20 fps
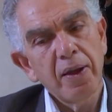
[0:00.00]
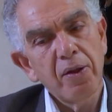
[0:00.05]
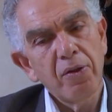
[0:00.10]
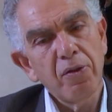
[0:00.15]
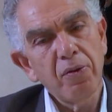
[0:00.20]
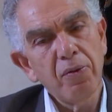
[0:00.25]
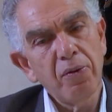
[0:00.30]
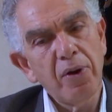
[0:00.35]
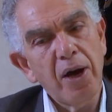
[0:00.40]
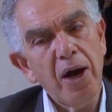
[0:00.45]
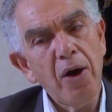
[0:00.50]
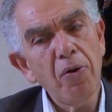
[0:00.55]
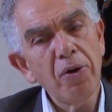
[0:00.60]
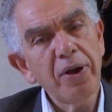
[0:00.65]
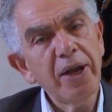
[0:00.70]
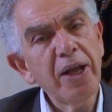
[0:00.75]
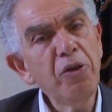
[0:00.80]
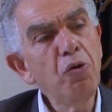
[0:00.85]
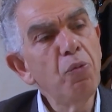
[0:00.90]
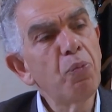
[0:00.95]
So how
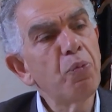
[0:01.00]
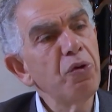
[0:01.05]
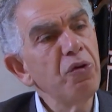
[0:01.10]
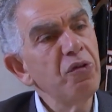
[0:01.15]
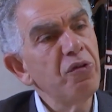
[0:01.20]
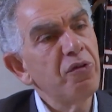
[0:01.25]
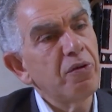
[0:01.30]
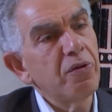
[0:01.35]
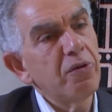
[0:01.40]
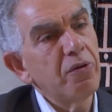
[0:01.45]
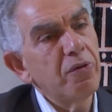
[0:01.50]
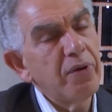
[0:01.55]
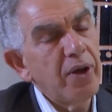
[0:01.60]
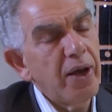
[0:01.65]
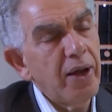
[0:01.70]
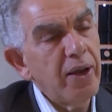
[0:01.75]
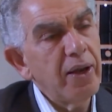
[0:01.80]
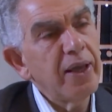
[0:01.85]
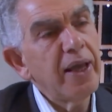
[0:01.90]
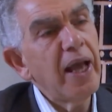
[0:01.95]
can you preserve
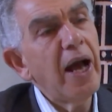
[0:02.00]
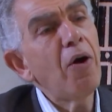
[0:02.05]
and